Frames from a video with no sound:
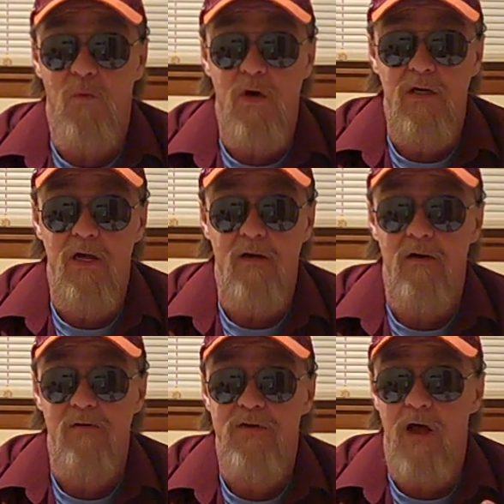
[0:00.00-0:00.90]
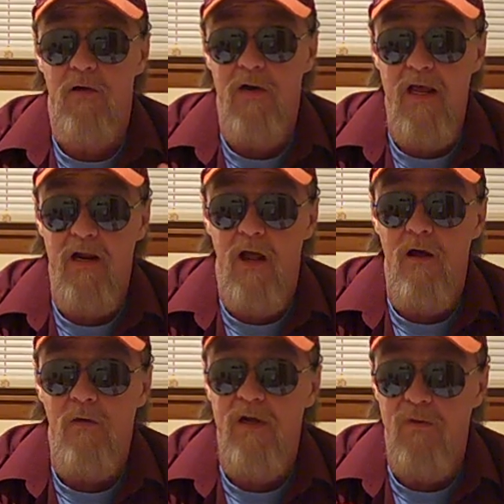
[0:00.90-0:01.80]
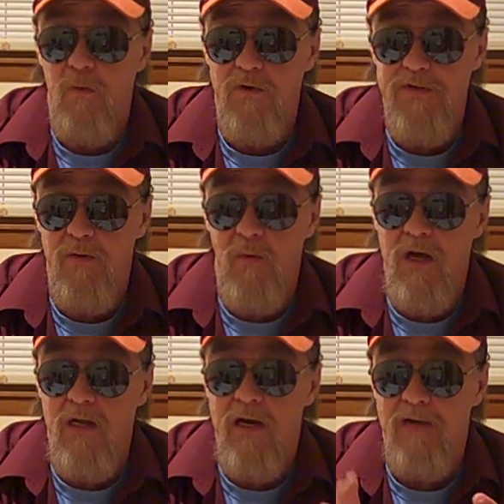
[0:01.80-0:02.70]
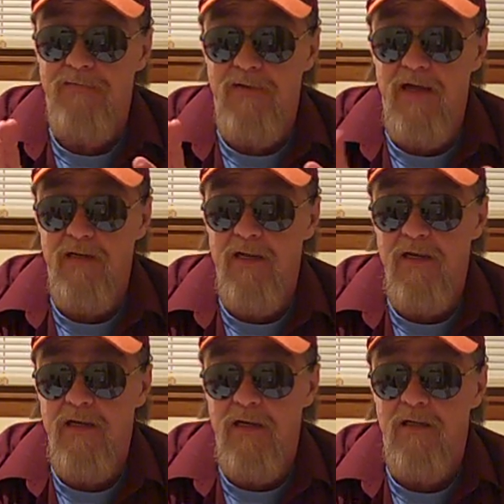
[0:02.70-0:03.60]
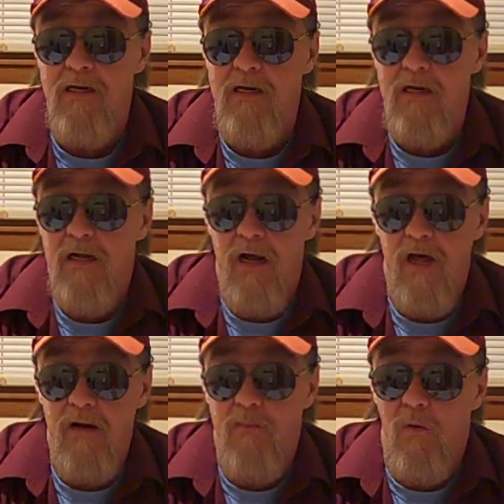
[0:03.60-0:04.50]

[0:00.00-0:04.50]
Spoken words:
wad cutters all day long, and once in a while I'll find the hollow